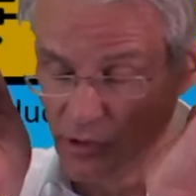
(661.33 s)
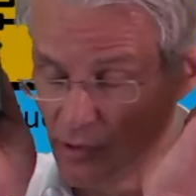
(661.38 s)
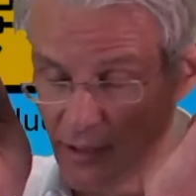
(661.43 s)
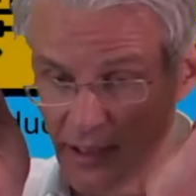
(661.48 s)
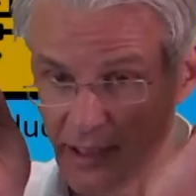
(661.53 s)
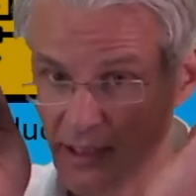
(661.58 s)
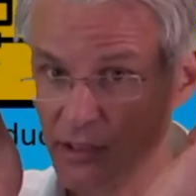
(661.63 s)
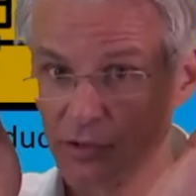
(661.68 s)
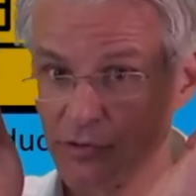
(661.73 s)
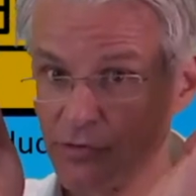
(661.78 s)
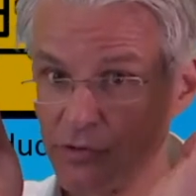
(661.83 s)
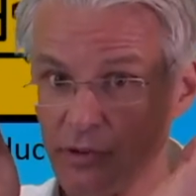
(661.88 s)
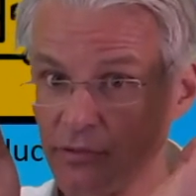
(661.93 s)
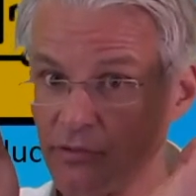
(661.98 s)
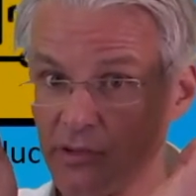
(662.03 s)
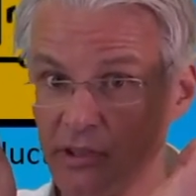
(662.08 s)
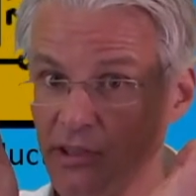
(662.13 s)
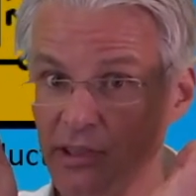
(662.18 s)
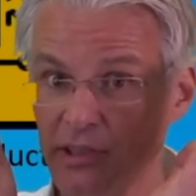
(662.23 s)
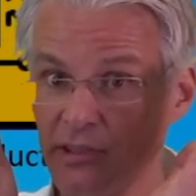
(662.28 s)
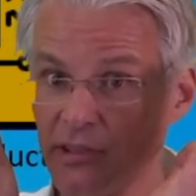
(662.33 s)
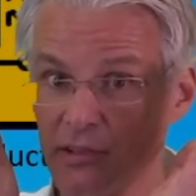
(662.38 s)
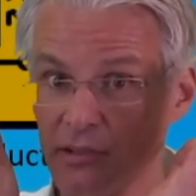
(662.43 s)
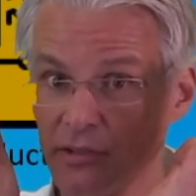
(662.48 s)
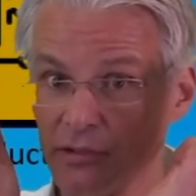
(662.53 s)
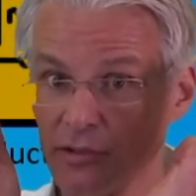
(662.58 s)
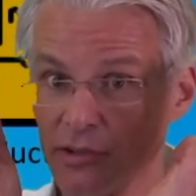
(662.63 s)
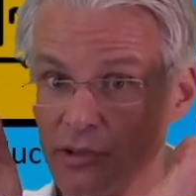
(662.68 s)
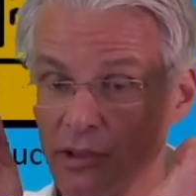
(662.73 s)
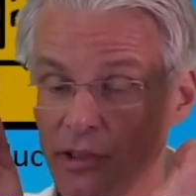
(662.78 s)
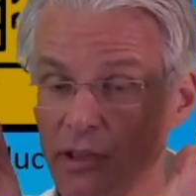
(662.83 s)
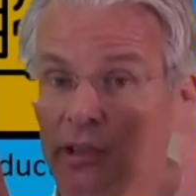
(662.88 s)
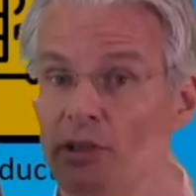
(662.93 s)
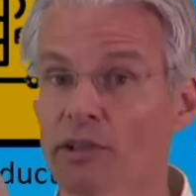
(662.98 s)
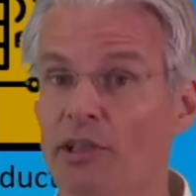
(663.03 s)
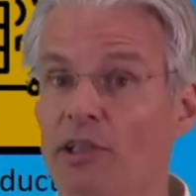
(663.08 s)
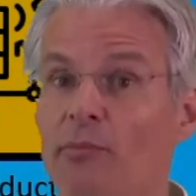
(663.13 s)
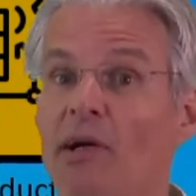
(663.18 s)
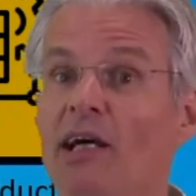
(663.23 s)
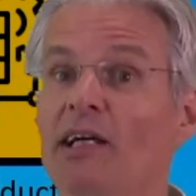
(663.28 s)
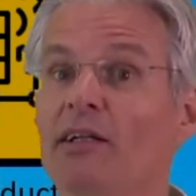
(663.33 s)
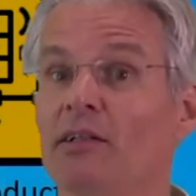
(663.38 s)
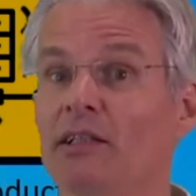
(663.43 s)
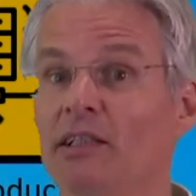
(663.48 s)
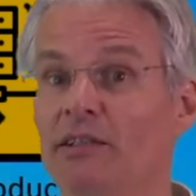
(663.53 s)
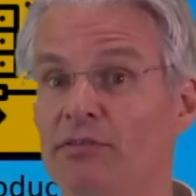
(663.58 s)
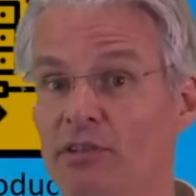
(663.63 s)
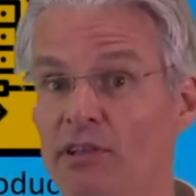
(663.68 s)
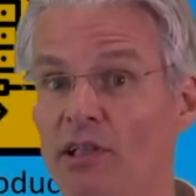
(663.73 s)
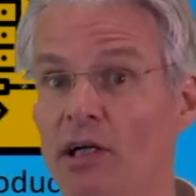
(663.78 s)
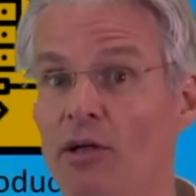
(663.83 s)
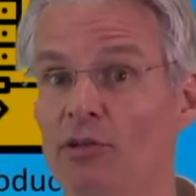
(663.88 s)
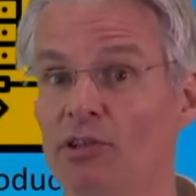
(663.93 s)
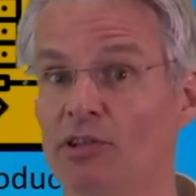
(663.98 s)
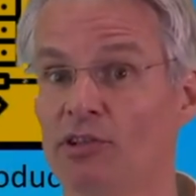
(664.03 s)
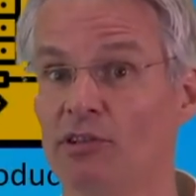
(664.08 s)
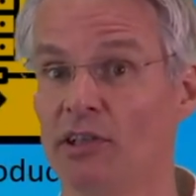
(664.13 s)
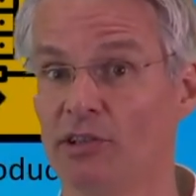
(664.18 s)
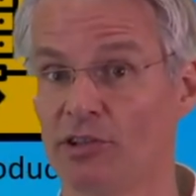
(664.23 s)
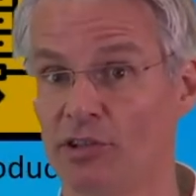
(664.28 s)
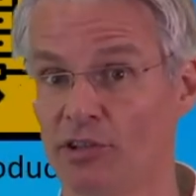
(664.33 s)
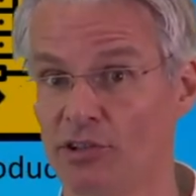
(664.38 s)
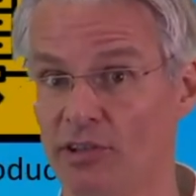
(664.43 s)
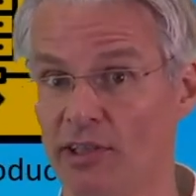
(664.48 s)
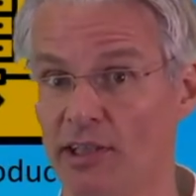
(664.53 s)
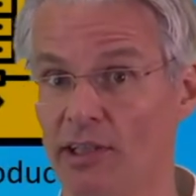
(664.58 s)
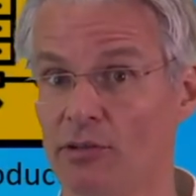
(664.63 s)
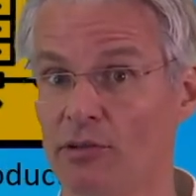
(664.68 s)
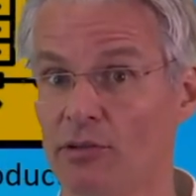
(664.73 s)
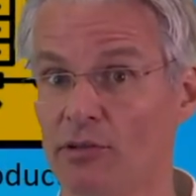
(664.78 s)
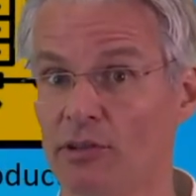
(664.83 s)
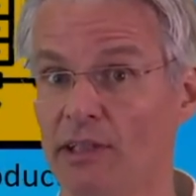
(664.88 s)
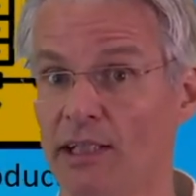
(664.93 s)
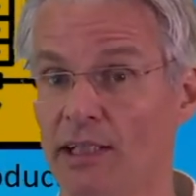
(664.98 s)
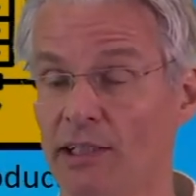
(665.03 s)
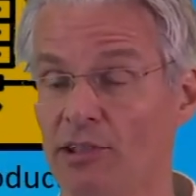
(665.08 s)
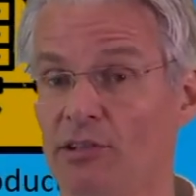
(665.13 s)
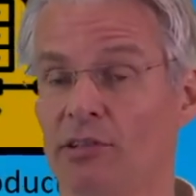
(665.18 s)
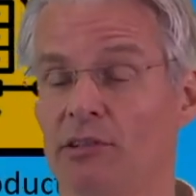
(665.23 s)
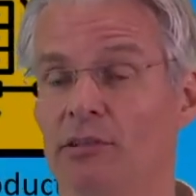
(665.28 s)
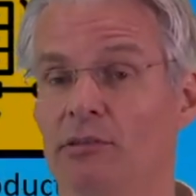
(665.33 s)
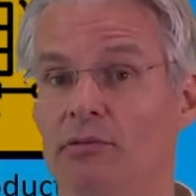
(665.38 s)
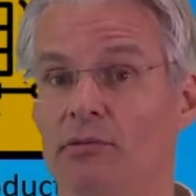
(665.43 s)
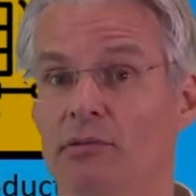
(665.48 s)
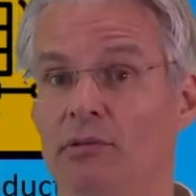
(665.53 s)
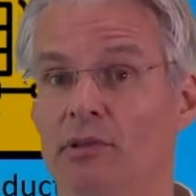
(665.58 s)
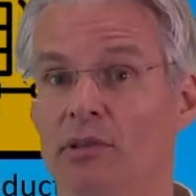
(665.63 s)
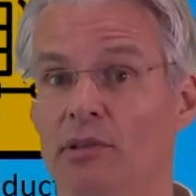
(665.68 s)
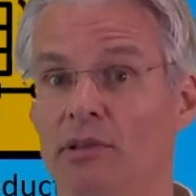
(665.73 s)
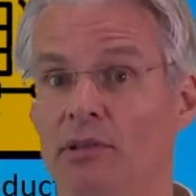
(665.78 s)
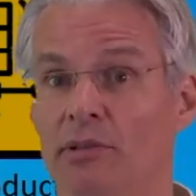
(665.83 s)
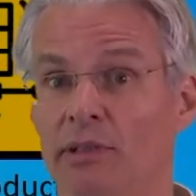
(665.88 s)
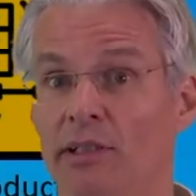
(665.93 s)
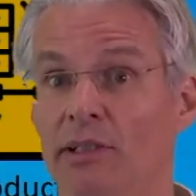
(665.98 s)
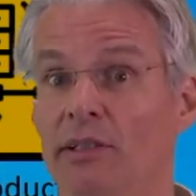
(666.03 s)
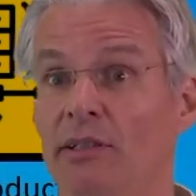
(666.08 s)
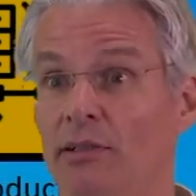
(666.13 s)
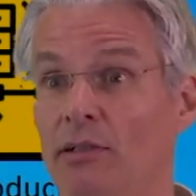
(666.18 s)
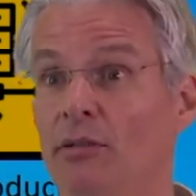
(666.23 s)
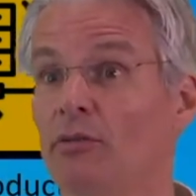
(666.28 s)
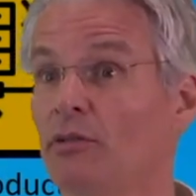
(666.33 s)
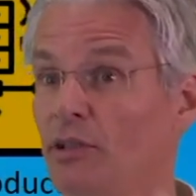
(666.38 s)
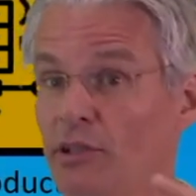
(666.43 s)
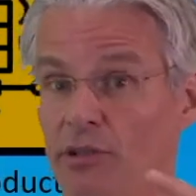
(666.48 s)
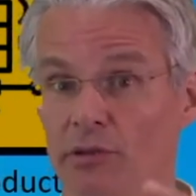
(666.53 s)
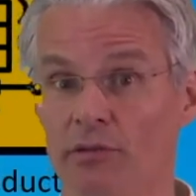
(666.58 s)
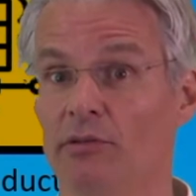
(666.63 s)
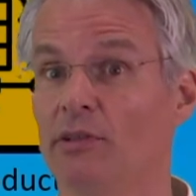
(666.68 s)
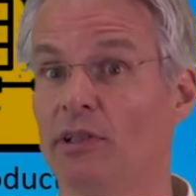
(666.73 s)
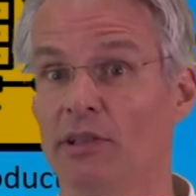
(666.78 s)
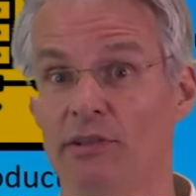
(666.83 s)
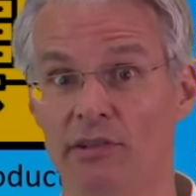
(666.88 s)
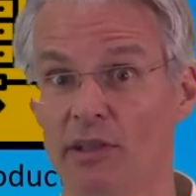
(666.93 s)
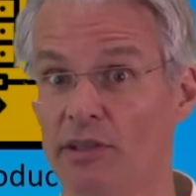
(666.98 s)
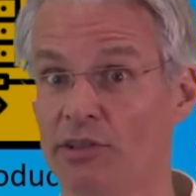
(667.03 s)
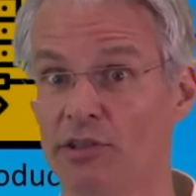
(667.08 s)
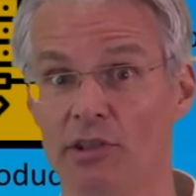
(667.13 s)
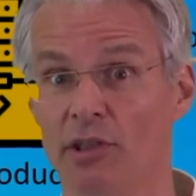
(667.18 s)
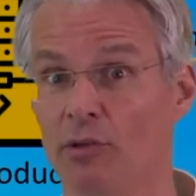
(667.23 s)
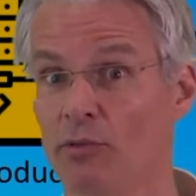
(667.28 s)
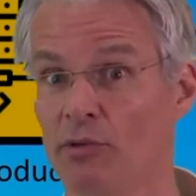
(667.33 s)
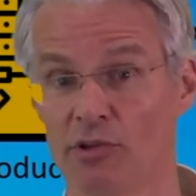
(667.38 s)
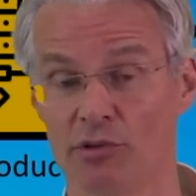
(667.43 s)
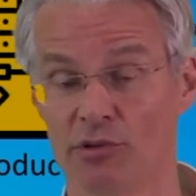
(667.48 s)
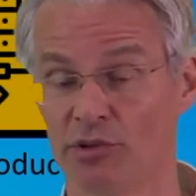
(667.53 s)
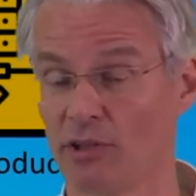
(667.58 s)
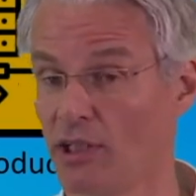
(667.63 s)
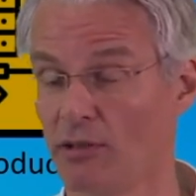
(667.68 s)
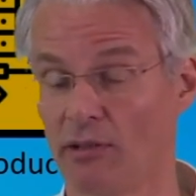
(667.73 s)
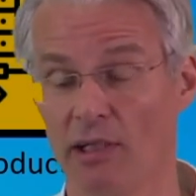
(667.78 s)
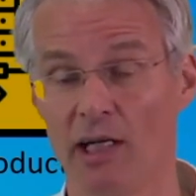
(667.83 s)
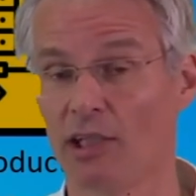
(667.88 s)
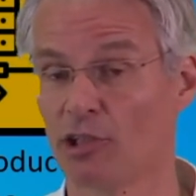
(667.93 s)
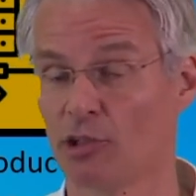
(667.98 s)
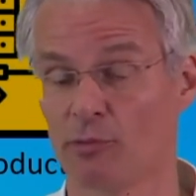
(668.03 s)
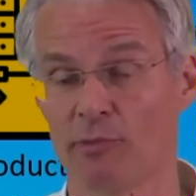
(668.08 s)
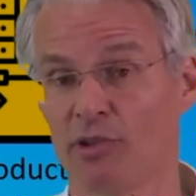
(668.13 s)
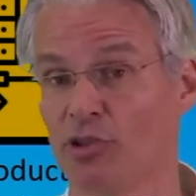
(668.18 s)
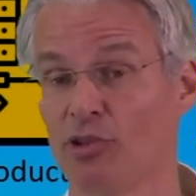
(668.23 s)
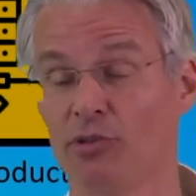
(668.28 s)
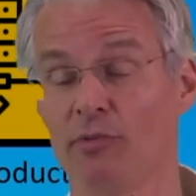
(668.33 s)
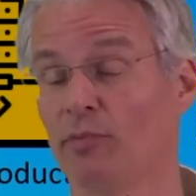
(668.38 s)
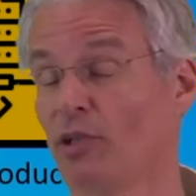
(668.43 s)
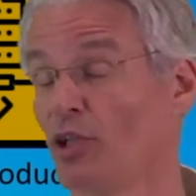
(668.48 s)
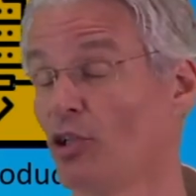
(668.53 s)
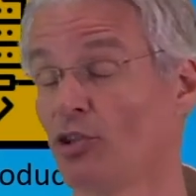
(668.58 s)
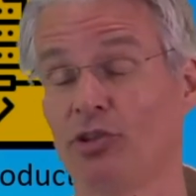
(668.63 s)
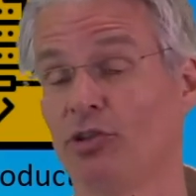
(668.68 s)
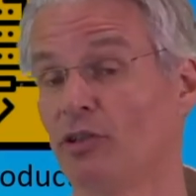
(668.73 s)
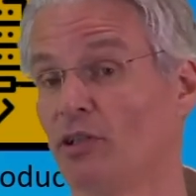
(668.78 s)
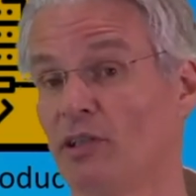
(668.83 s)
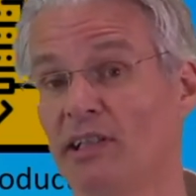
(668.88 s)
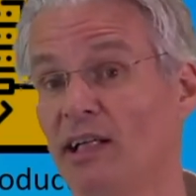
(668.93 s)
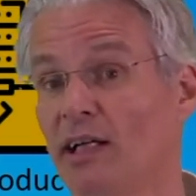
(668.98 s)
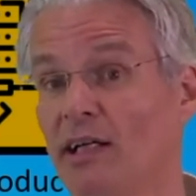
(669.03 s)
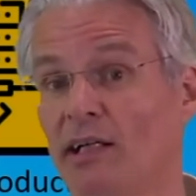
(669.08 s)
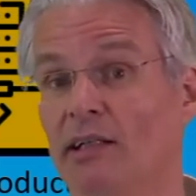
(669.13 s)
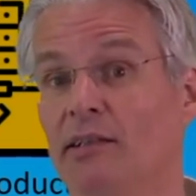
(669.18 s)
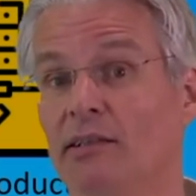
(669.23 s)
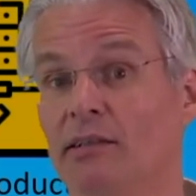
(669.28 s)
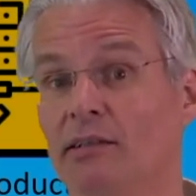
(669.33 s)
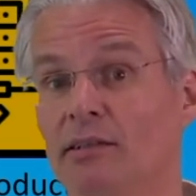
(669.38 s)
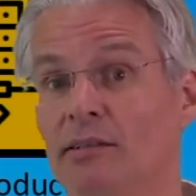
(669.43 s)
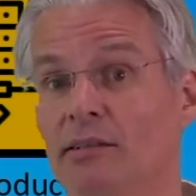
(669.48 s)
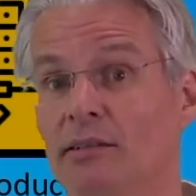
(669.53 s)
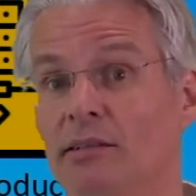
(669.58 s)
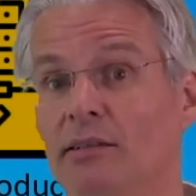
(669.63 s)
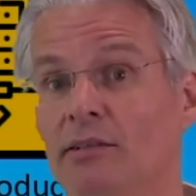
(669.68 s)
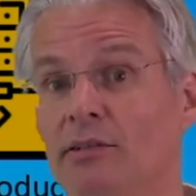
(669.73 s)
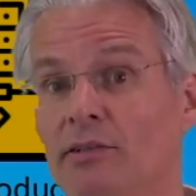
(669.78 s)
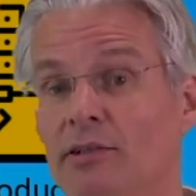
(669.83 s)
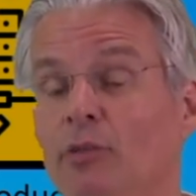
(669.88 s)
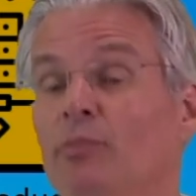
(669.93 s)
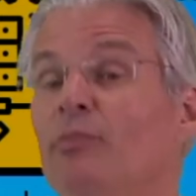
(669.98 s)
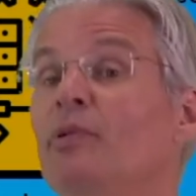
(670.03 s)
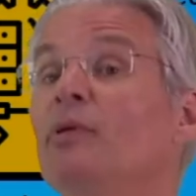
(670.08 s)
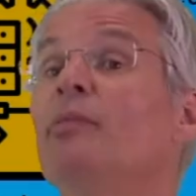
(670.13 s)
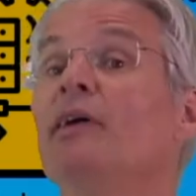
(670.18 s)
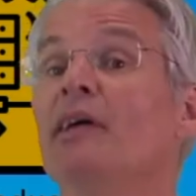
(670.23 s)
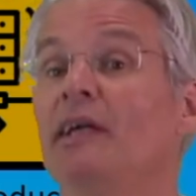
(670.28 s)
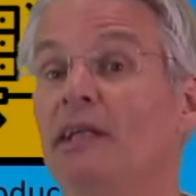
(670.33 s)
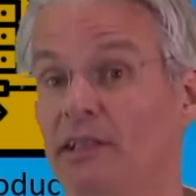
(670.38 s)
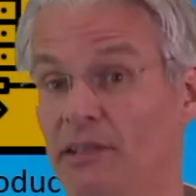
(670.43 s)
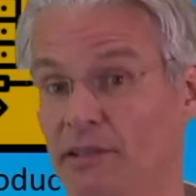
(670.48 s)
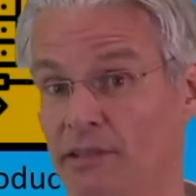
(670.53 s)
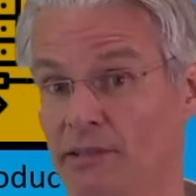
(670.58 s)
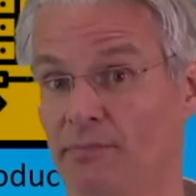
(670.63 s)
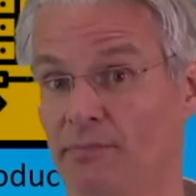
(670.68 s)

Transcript: head is full of the details. You might not even notice there's a stakeholder next to you, let alone that you know what to say or ask, because you're not there, you're not prepared.